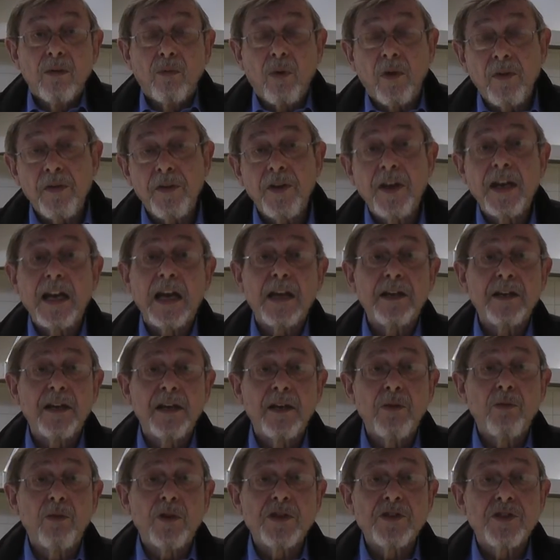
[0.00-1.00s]
One thing I
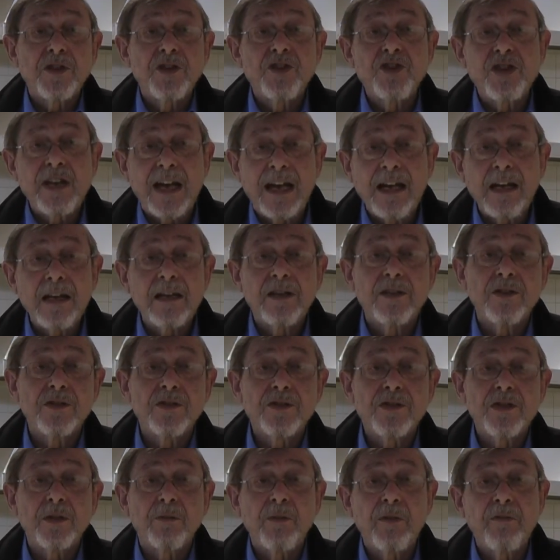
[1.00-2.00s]
did was to challenge
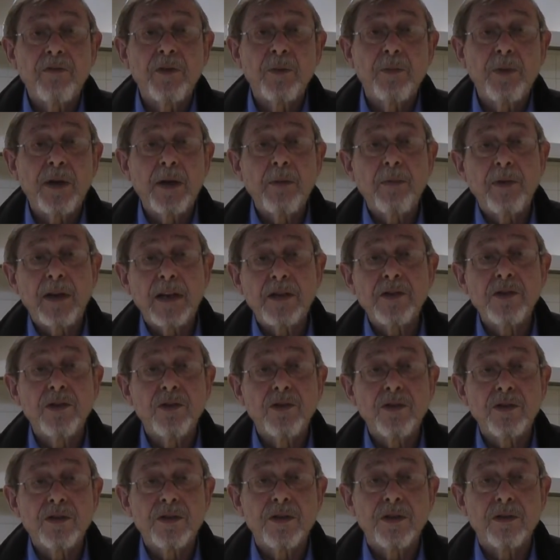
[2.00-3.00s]
some of the people I
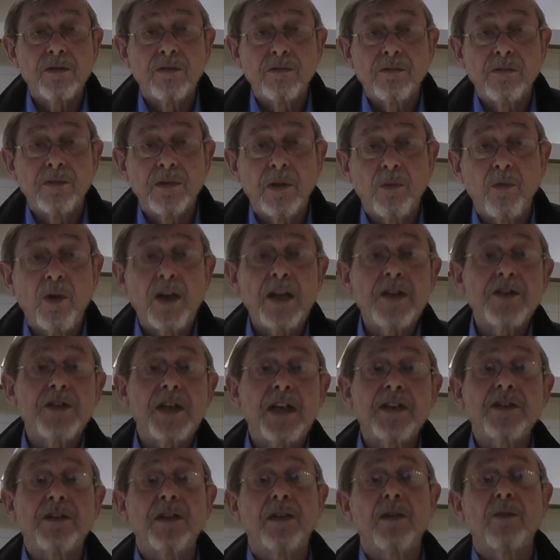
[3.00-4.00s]
talked to. And what I
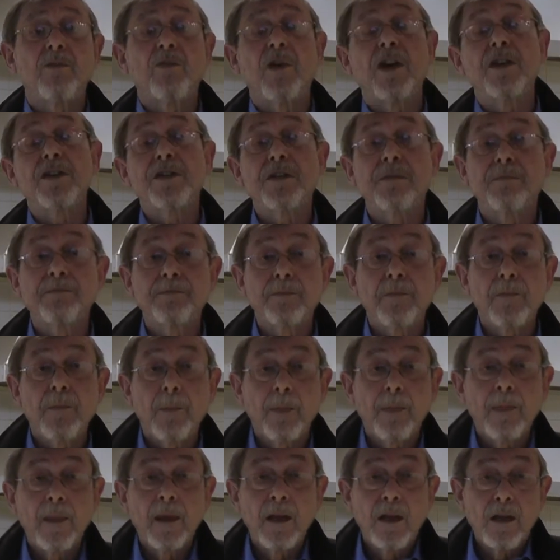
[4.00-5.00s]
said to them was,
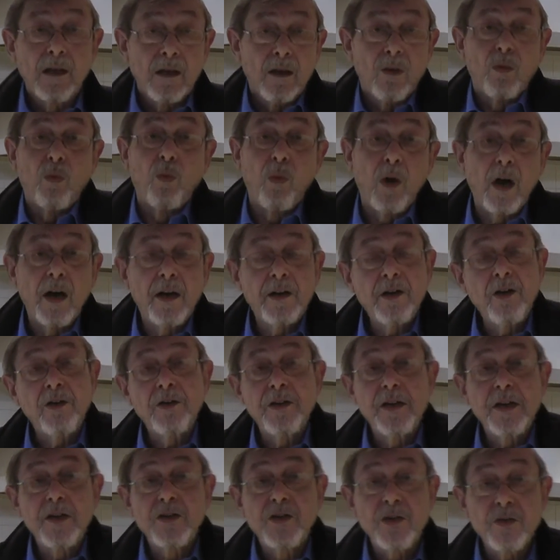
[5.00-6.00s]
why
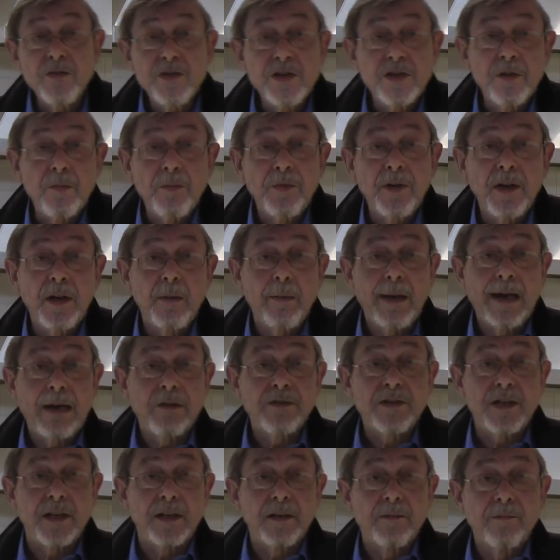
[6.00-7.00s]
don't you do something
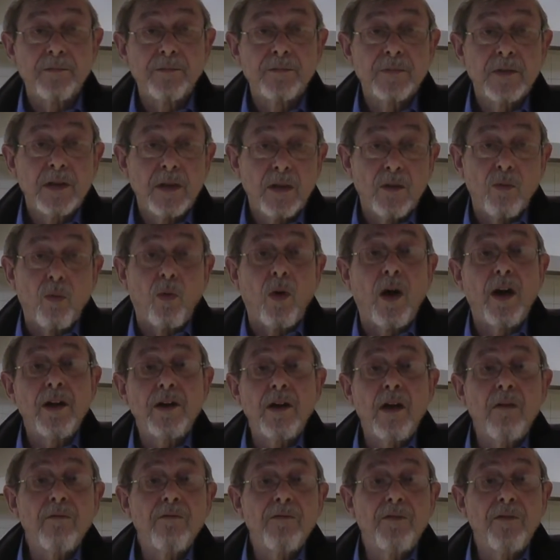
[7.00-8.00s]
about it? Why
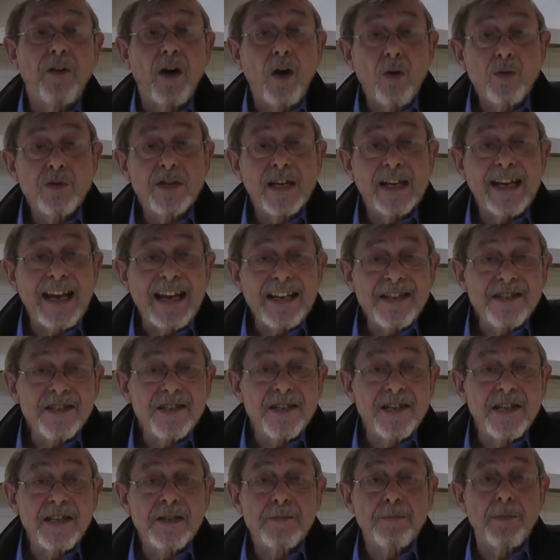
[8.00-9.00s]
not vote against
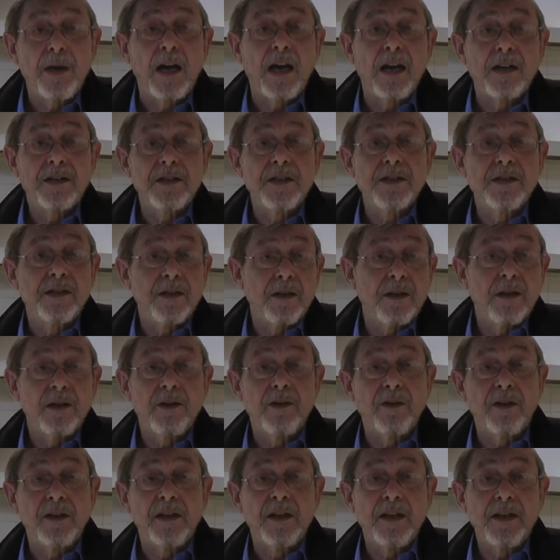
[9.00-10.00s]
these parties that are
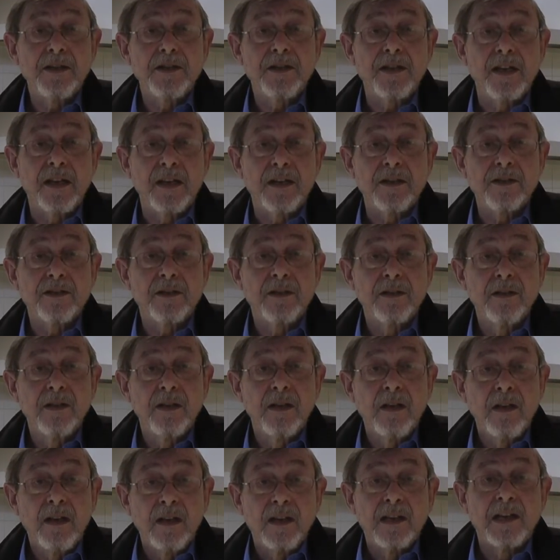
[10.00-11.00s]
doing these things?
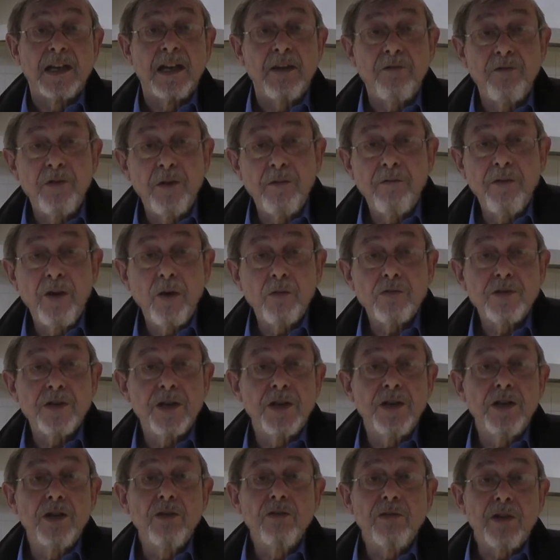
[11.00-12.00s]
Give your vote to
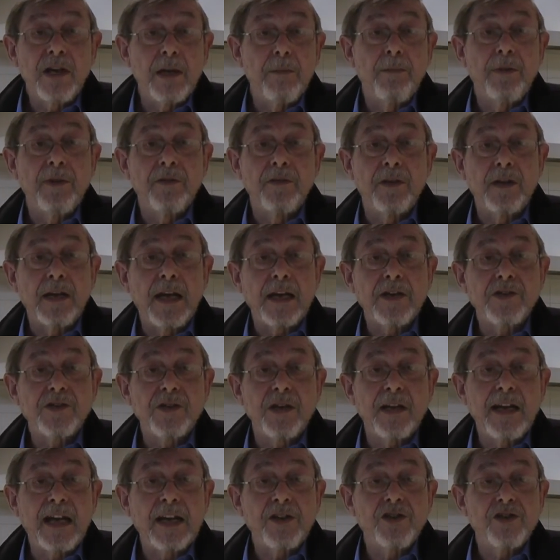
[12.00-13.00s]
UKIP in the next
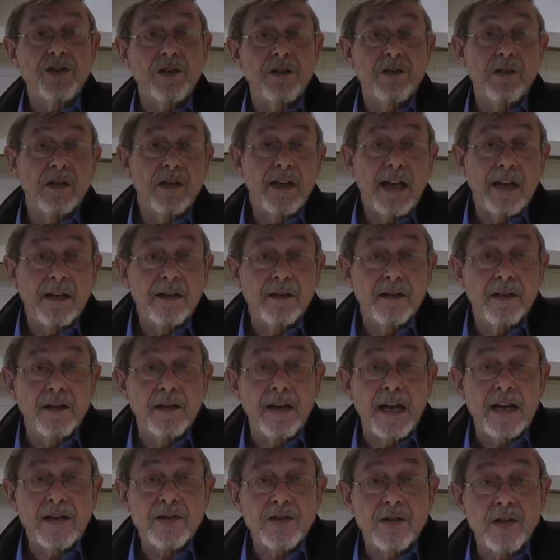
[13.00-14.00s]
election, the
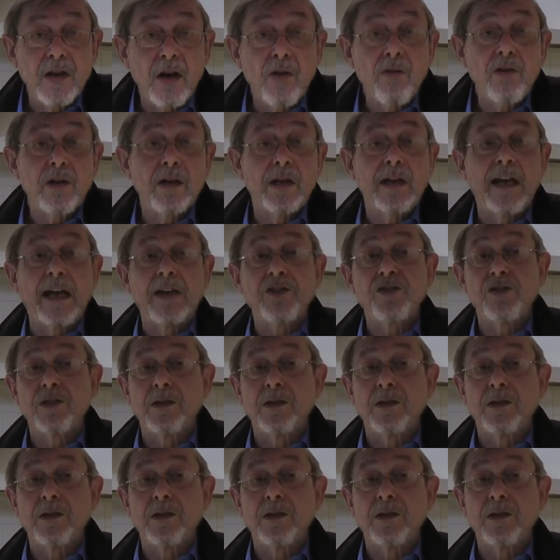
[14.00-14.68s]
next local